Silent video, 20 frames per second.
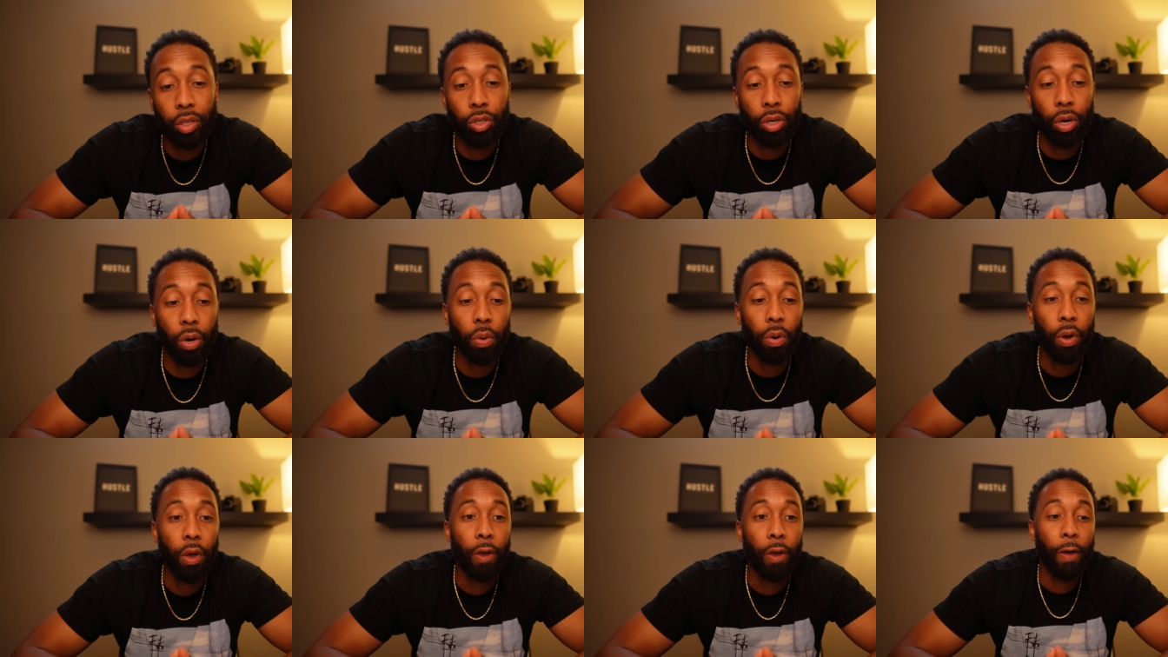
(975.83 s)

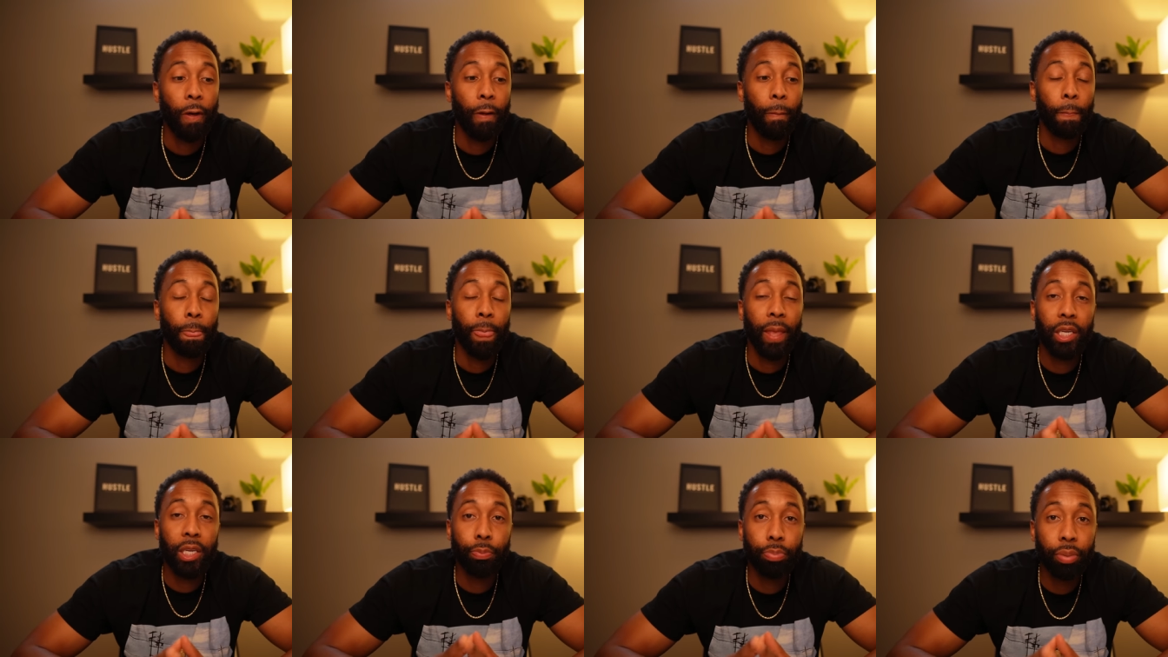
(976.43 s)
So
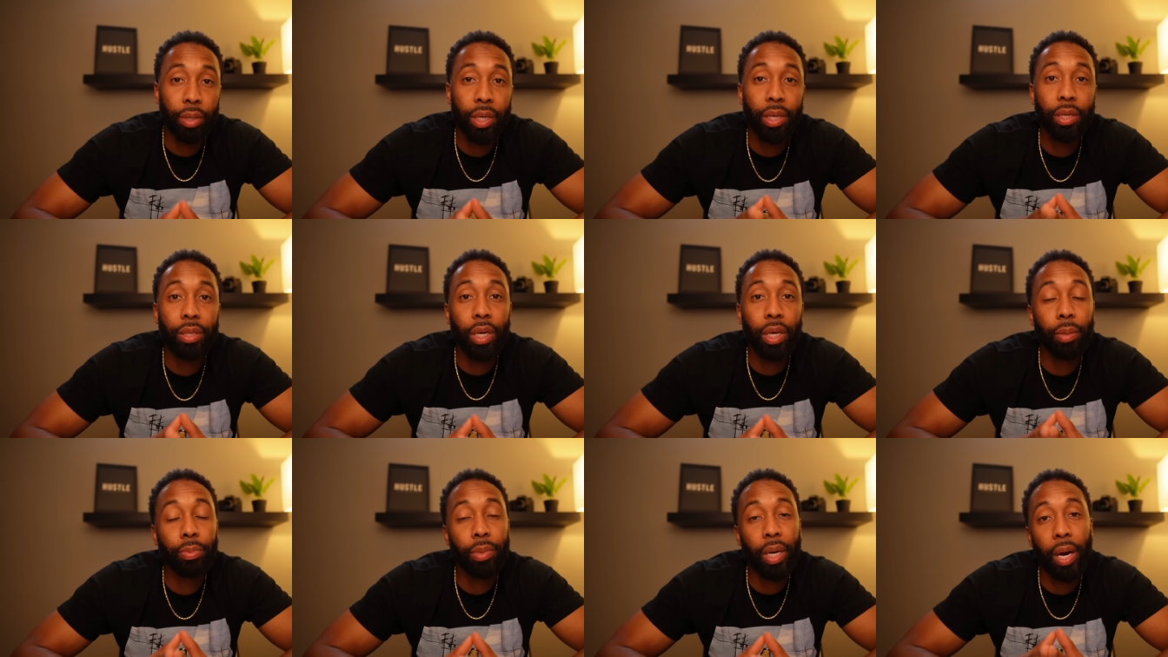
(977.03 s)
just please
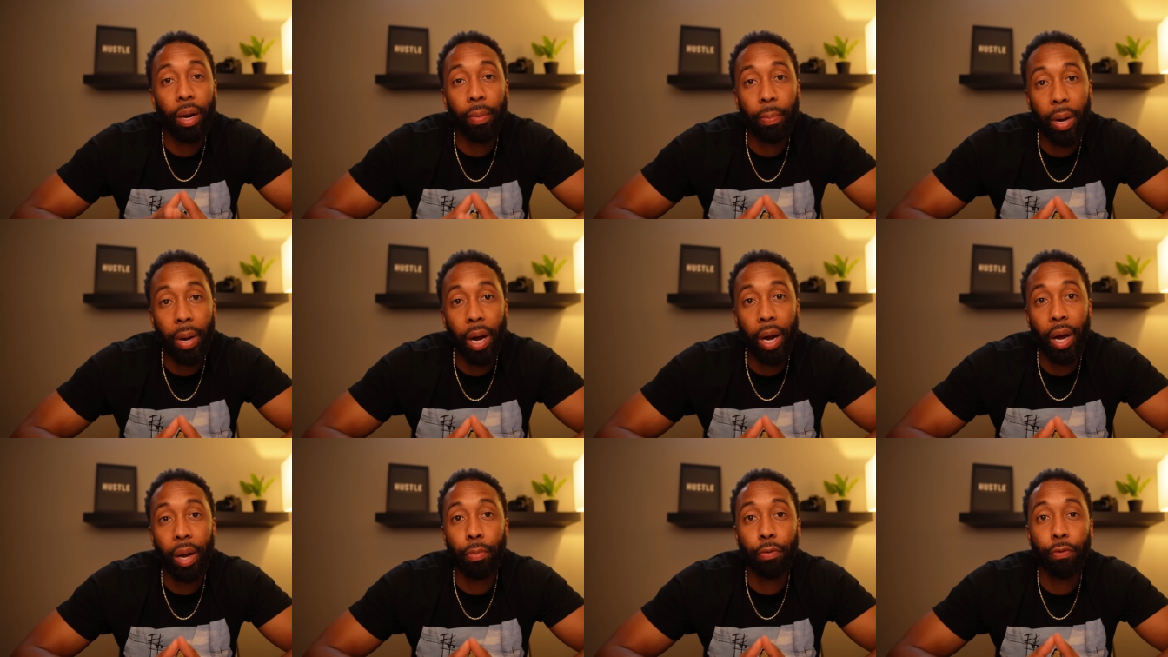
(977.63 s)
keep that in
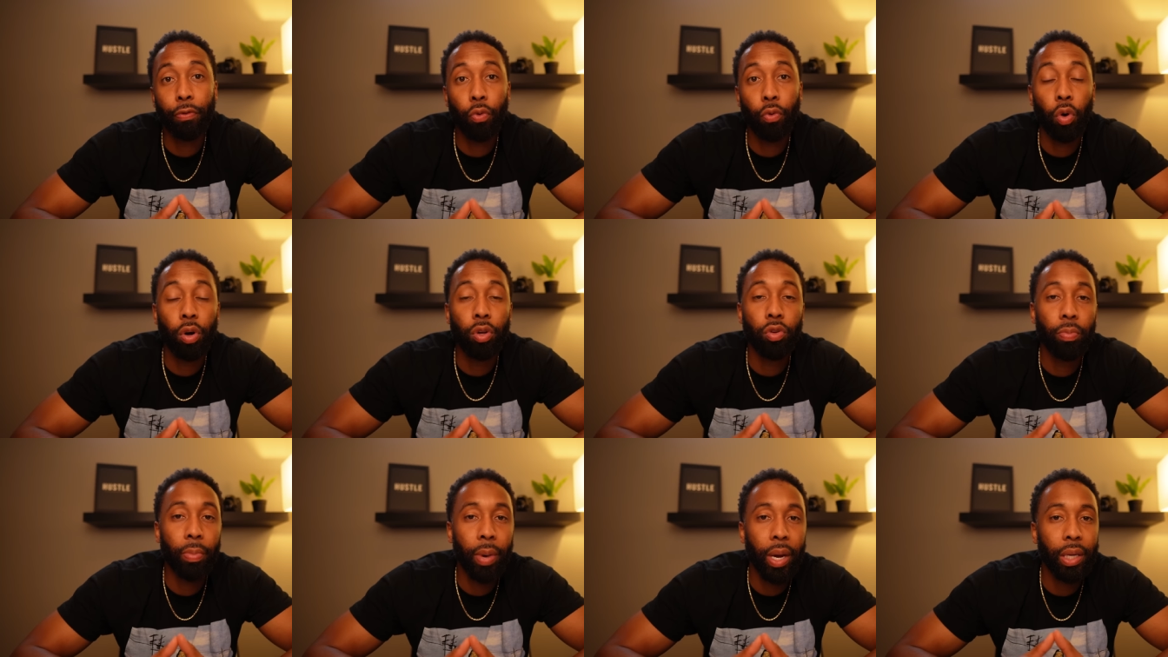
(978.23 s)
mind before
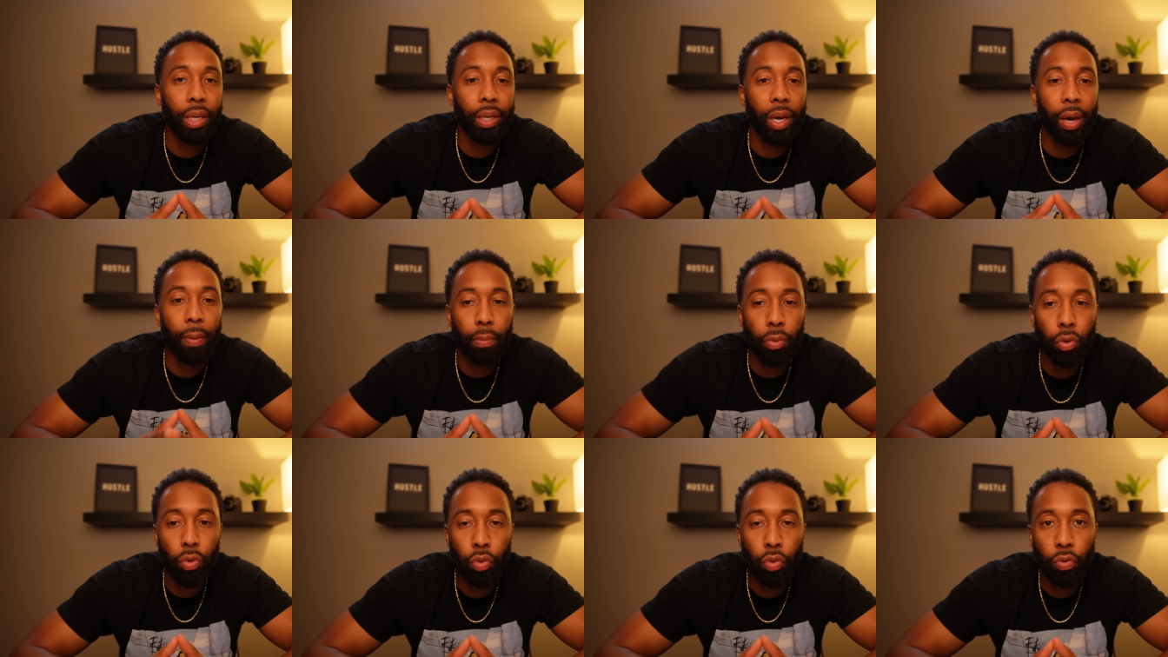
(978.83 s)
you make that
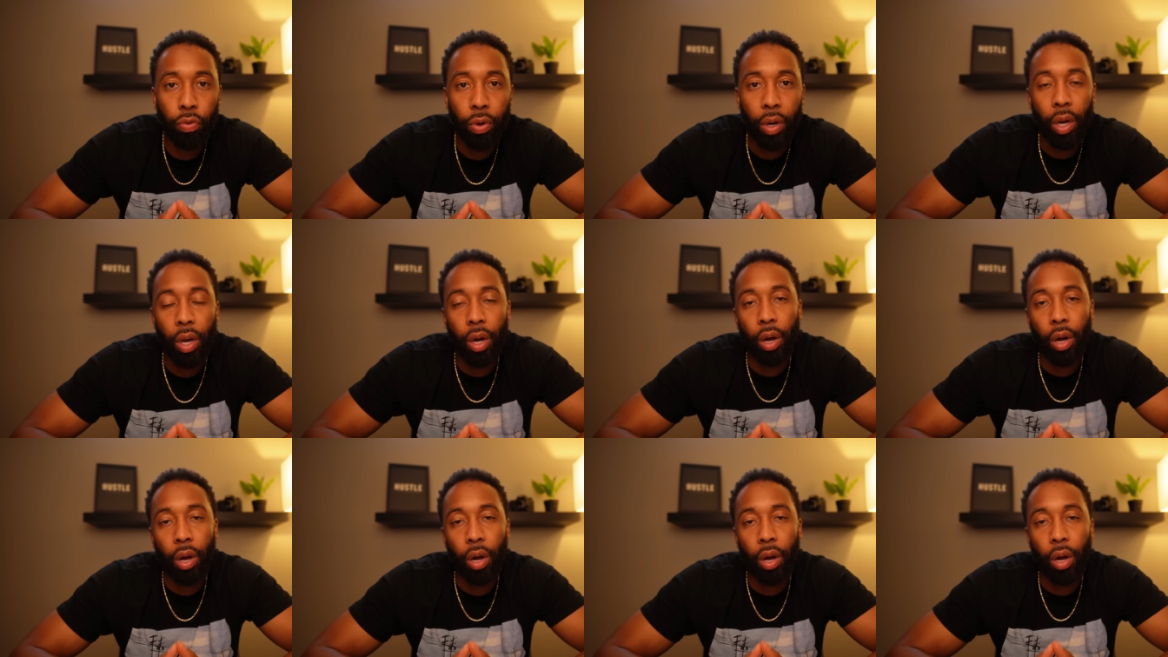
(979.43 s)
move.